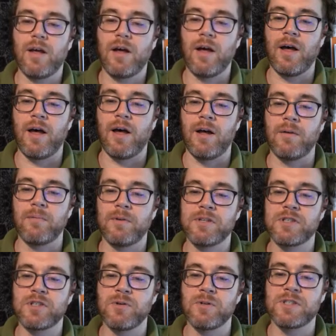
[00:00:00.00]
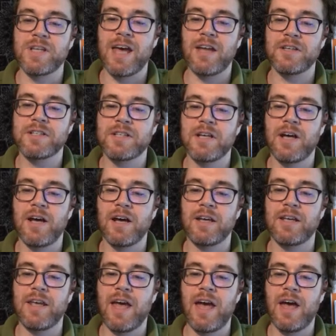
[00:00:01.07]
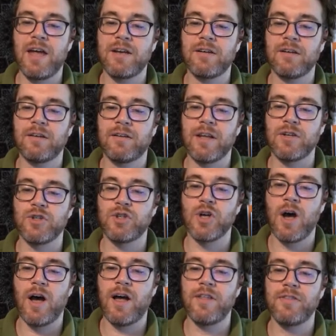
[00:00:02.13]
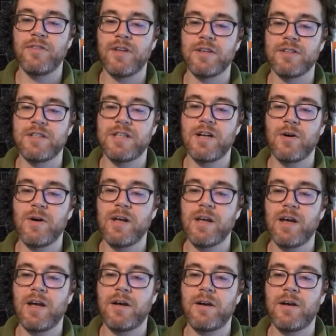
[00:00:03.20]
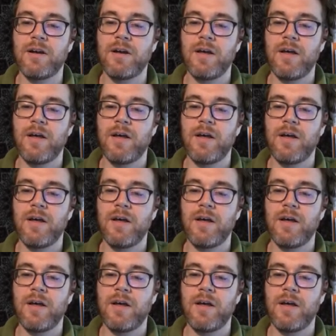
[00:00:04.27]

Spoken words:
Let's do Sansa again, then Jon, then Tyrion,